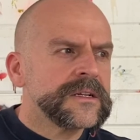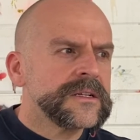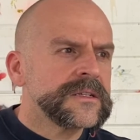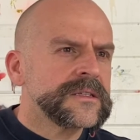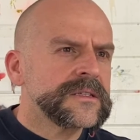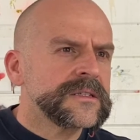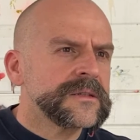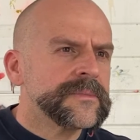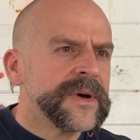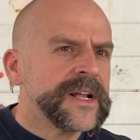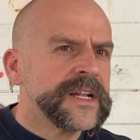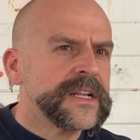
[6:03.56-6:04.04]

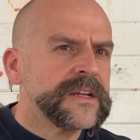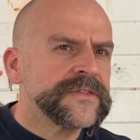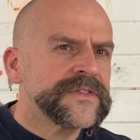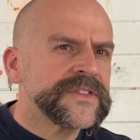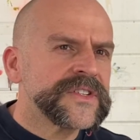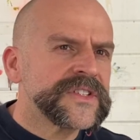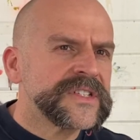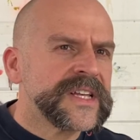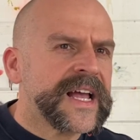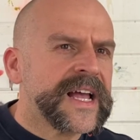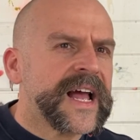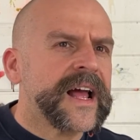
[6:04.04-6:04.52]
smell of
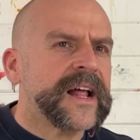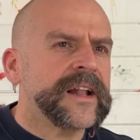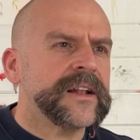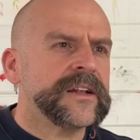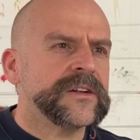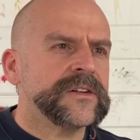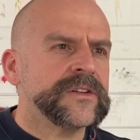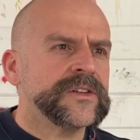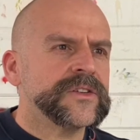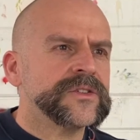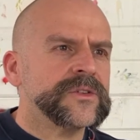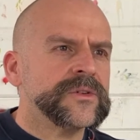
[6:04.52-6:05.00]

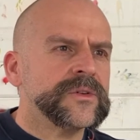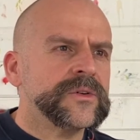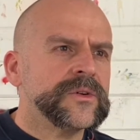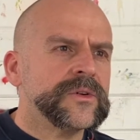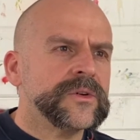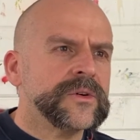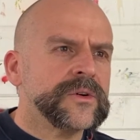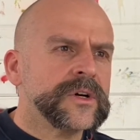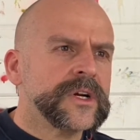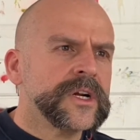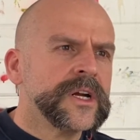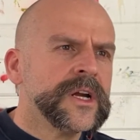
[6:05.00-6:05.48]
sand,
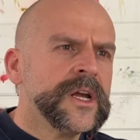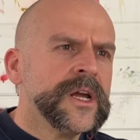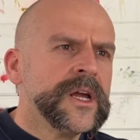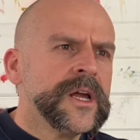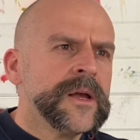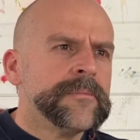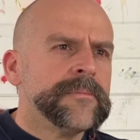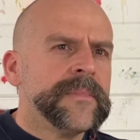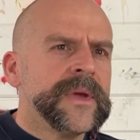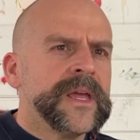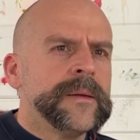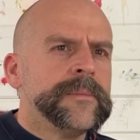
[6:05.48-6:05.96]
or
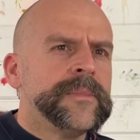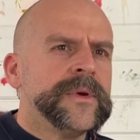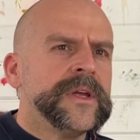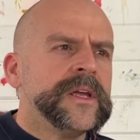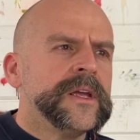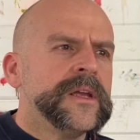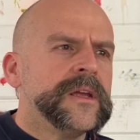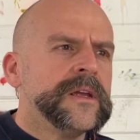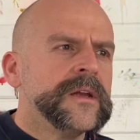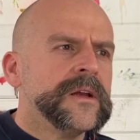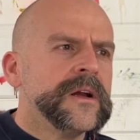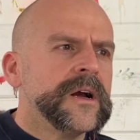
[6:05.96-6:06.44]

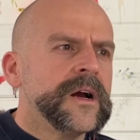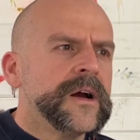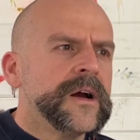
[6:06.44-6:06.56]
maybe